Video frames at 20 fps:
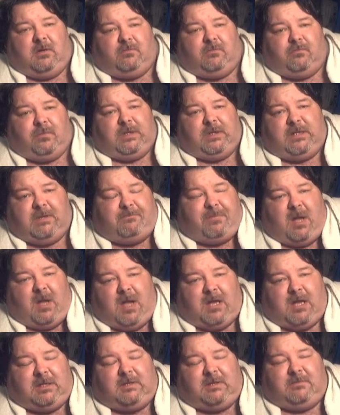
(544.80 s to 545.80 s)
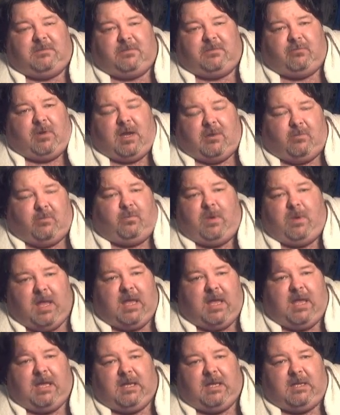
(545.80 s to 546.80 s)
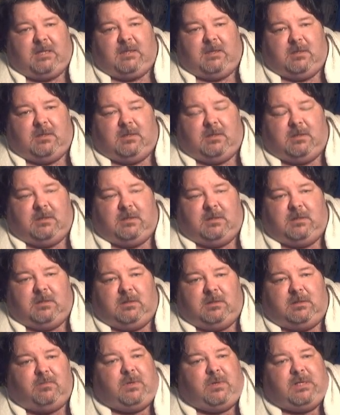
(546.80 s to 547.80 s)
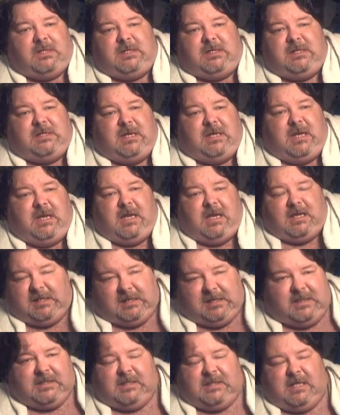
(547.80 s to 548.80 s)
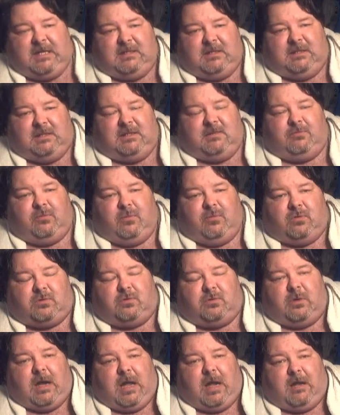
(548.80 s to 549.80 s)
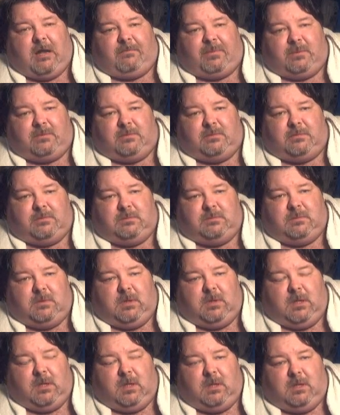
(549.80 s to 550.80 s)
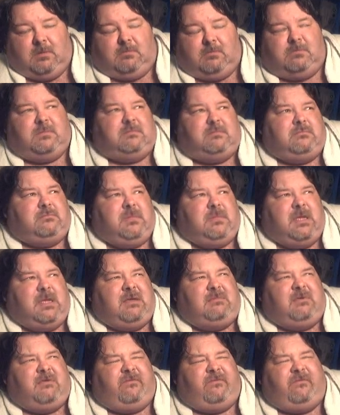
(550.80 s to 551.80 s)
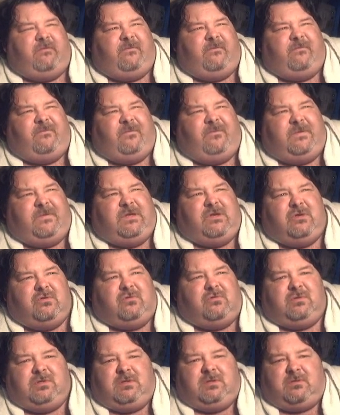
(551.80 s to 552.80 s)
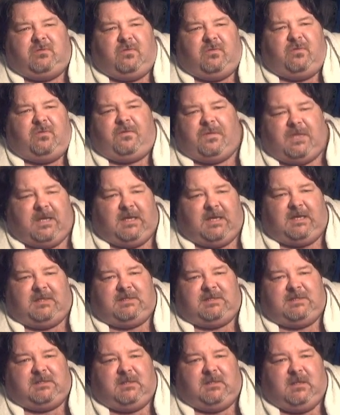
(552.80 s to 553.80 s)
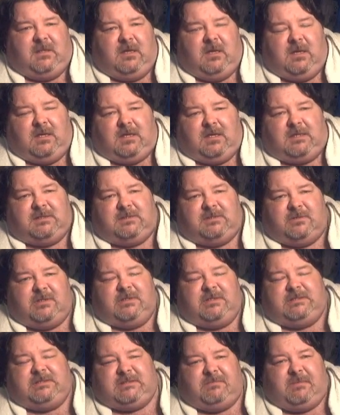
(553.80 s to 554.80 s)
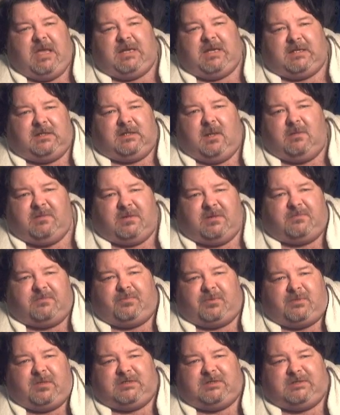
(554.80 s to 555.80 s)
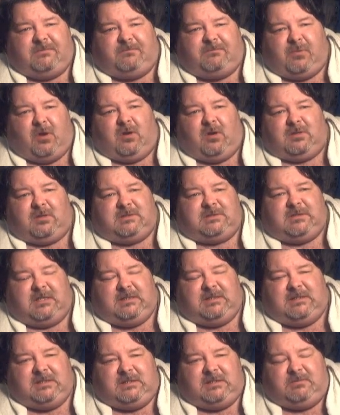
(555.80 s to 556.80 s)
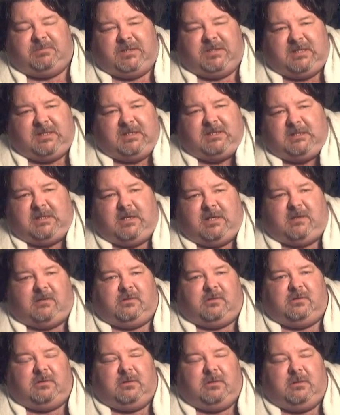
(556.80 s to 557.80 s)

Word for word: and recombined them the right way, you wouldn't need any of that liberal crap maybe a few little things, because there is some economic progressive parts that need to be in there.